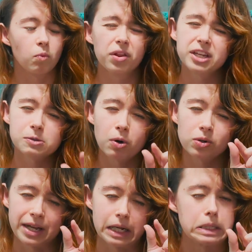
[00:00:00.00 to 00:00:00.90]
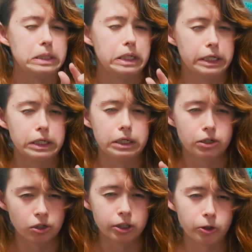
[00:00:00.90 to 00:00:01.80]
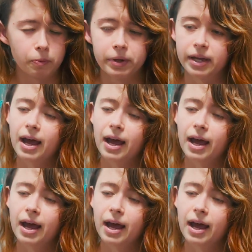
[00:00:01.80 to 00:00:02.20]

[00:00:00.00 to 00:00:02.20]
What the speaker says: They spoke like a little bit,